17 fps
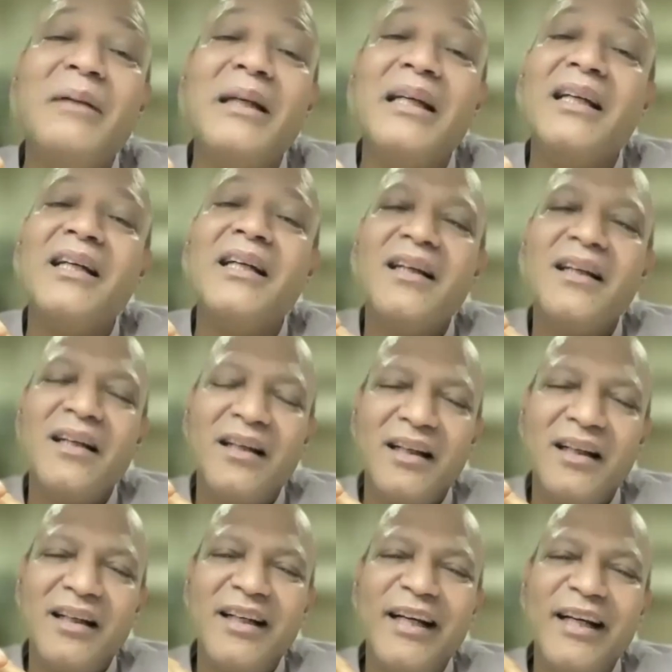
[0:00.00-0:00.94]
me.
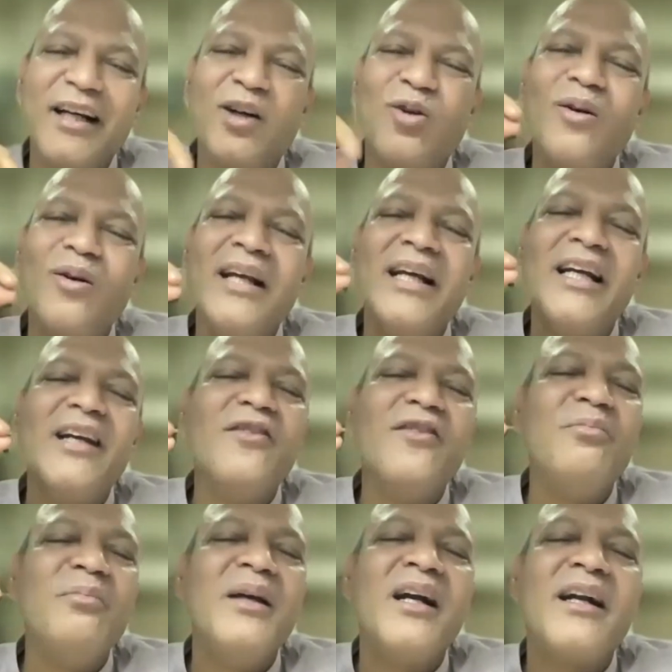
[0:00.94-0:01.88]
It only
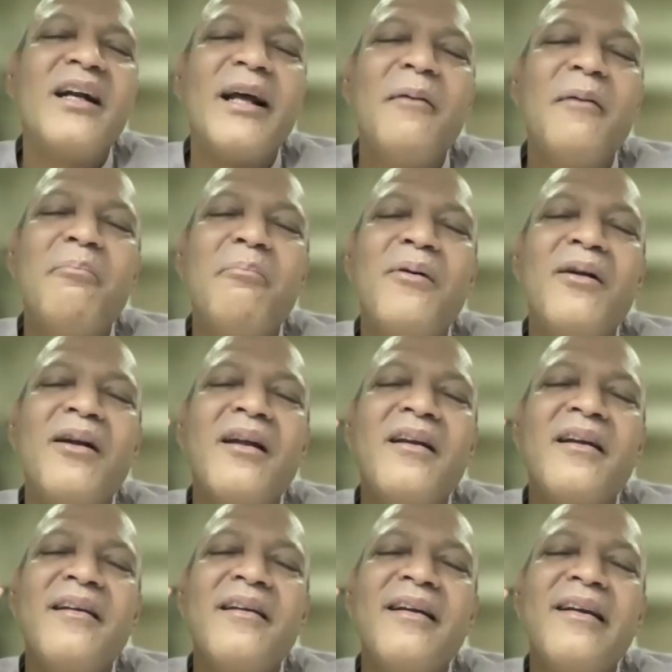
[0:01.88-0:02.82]
gives me a
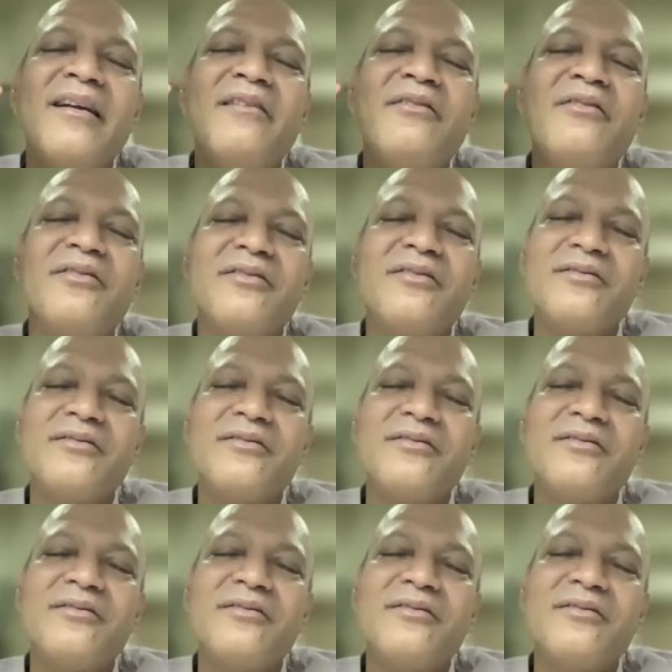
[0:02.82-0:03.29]
temporary relief.